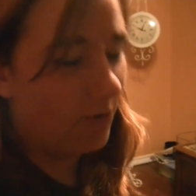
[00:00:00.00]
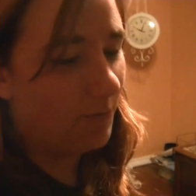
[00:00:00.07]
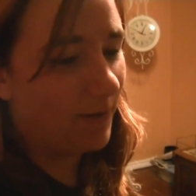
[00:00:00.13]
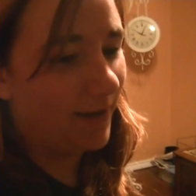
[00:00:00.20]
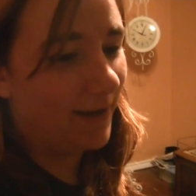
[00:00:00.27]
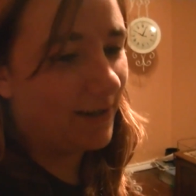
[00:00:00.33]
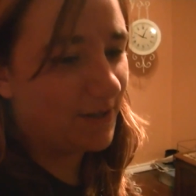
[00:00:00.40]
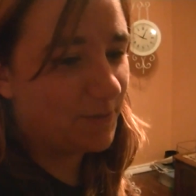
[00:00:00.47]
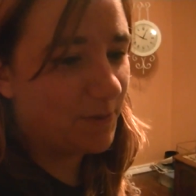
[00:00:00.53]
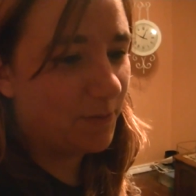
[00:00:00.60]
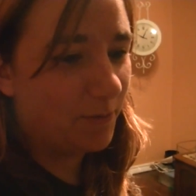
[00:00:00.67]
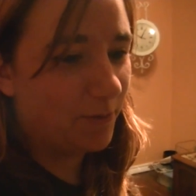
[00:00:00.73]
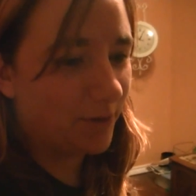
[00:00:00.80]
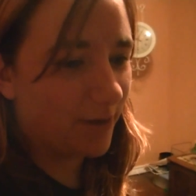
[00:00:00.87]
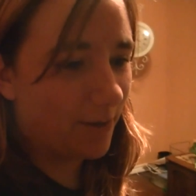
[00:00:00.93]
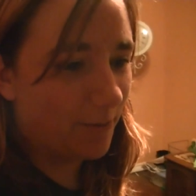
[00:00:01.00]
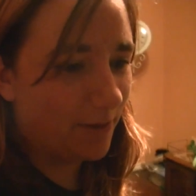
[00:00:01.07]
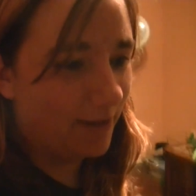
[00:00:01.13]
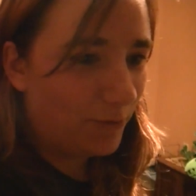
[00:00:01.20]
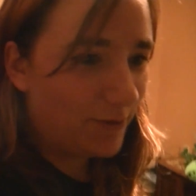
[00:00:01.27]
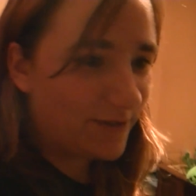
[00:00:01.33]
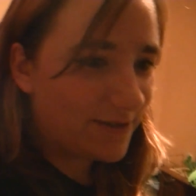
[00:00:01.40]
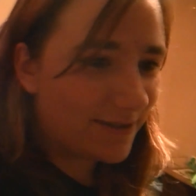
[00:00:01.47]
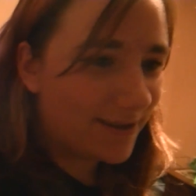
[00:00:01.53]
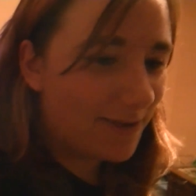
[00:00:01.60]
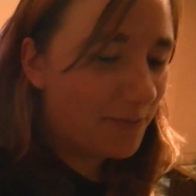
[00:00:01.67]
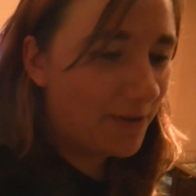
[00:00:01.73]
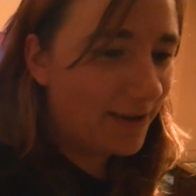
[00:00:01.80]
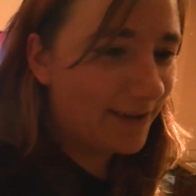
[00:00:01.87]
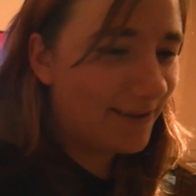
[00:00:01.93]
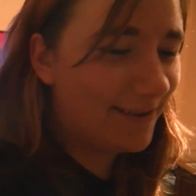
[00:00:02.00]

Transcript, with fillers: Oh my gosh, people are coming. Boys are coming.